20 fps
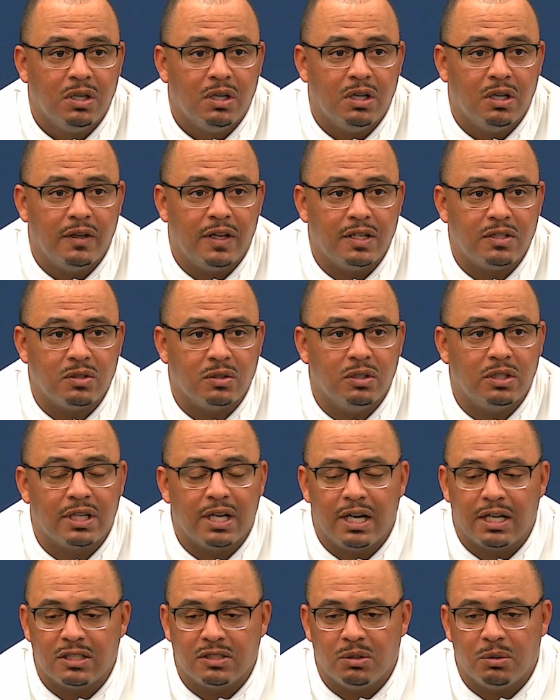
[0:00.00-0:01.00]
look
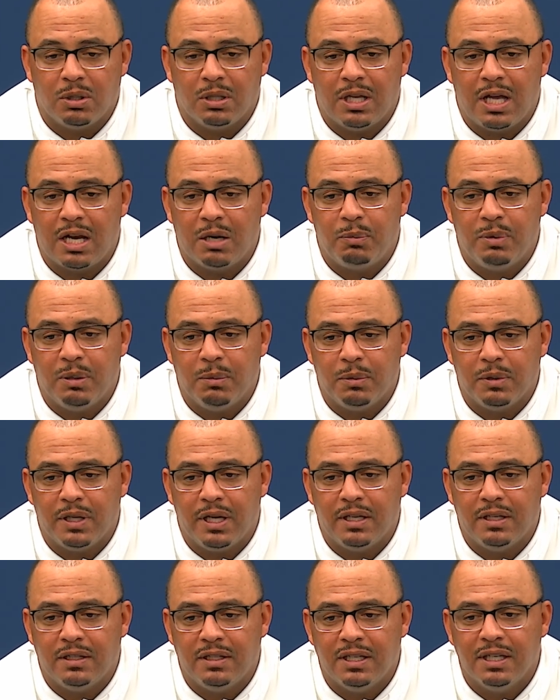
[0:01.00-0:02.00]
at, because there were a lot of people
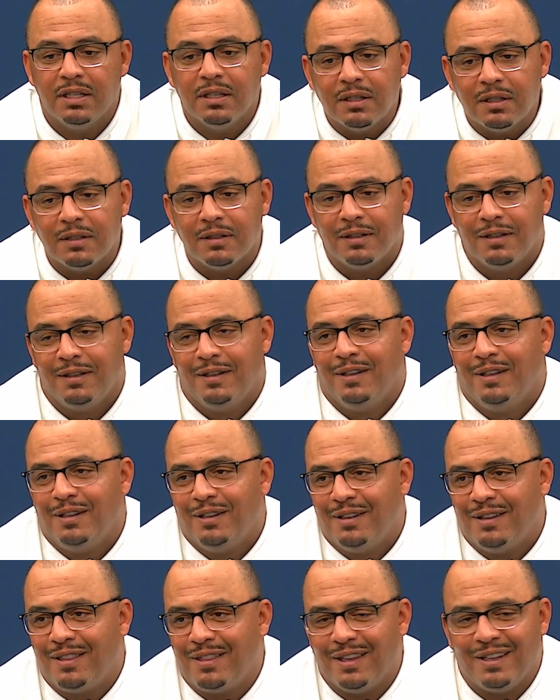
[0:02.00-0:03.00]
that didn't
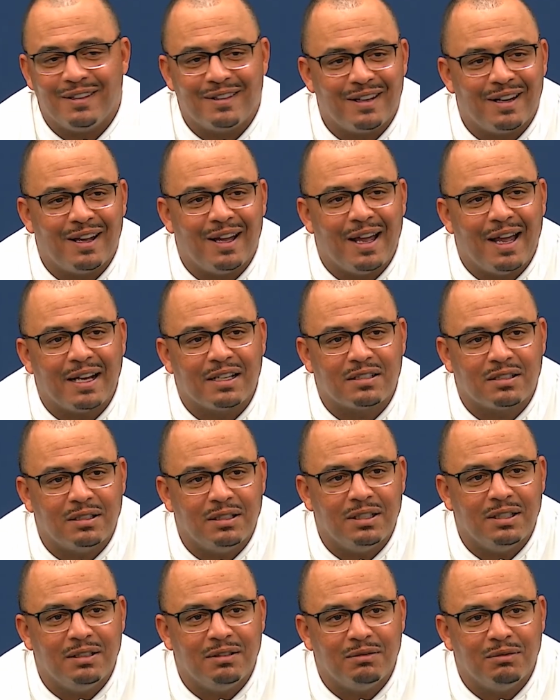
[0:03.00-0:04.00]
think that I
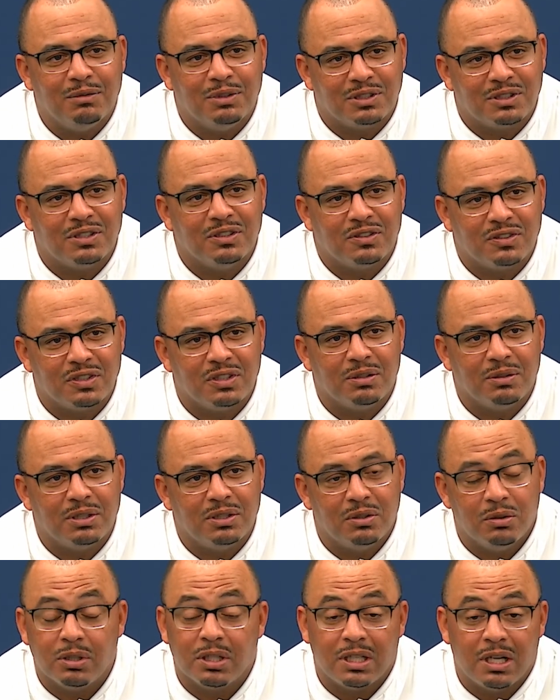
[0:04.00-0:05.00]
actually was considering
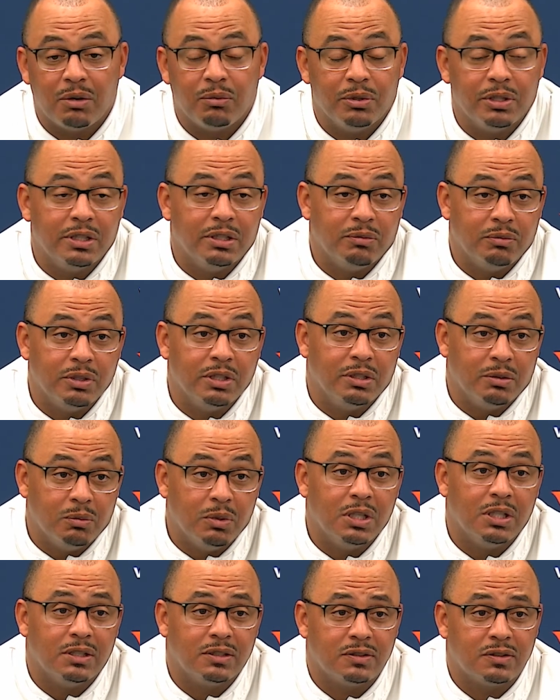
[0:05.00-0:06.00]
Duke, and I really, really
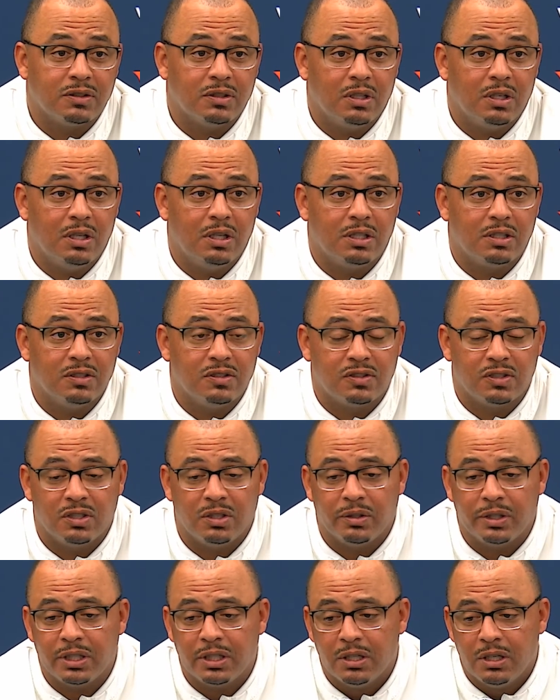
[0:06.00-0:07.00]
was
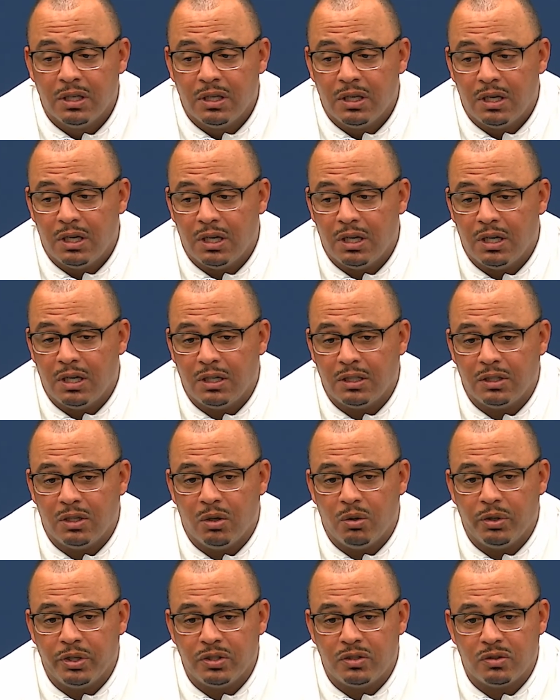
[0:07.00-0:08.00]
considering
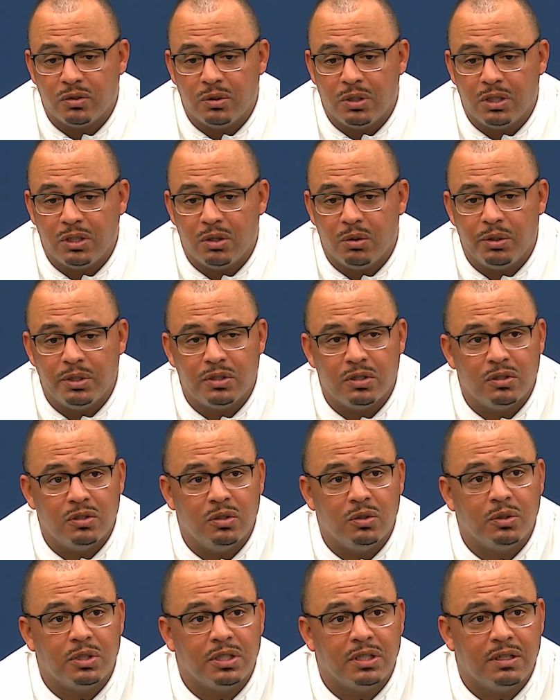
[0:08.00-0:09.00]
going to
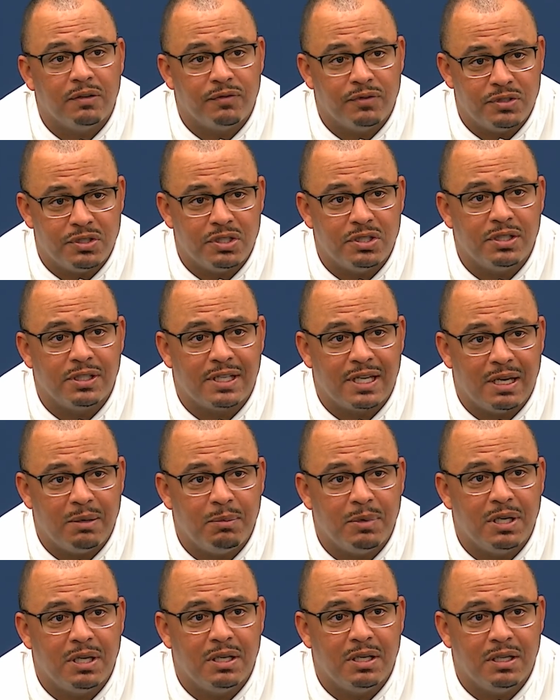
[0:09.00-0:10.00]
Duke, and then Virginia
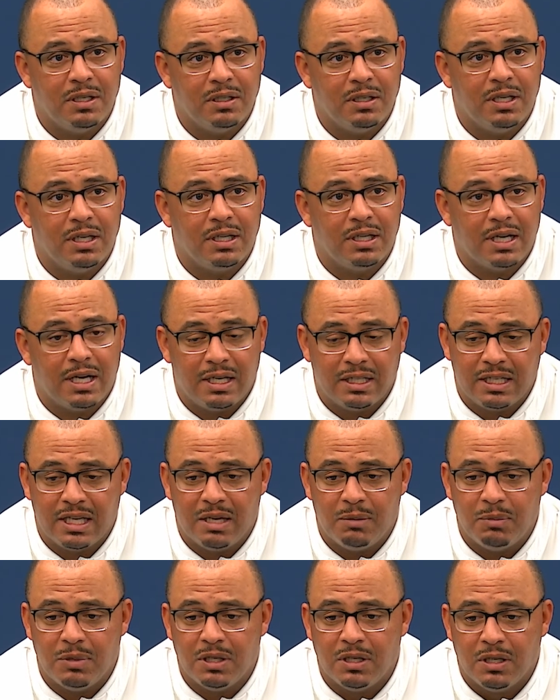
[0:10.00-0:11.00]
came in and kind of
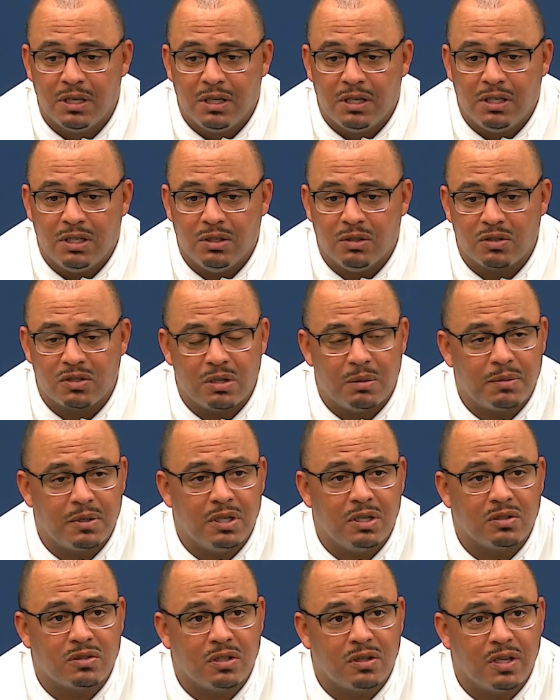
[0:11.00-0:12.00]
gave me, you know, something
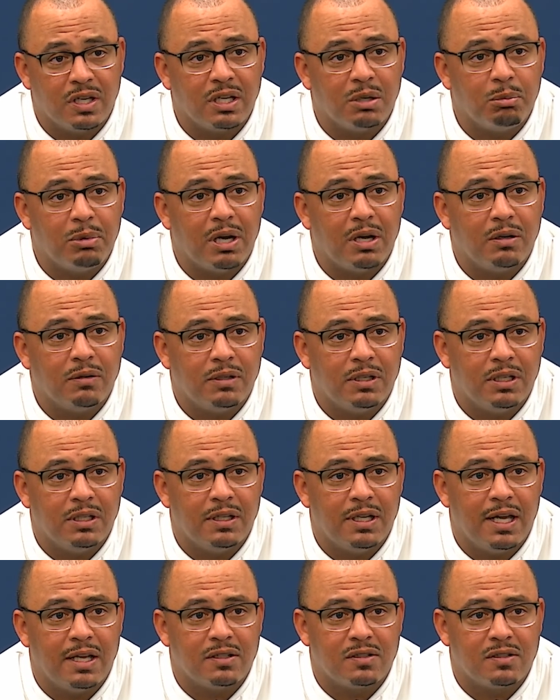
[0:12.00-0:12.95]
else to think about, and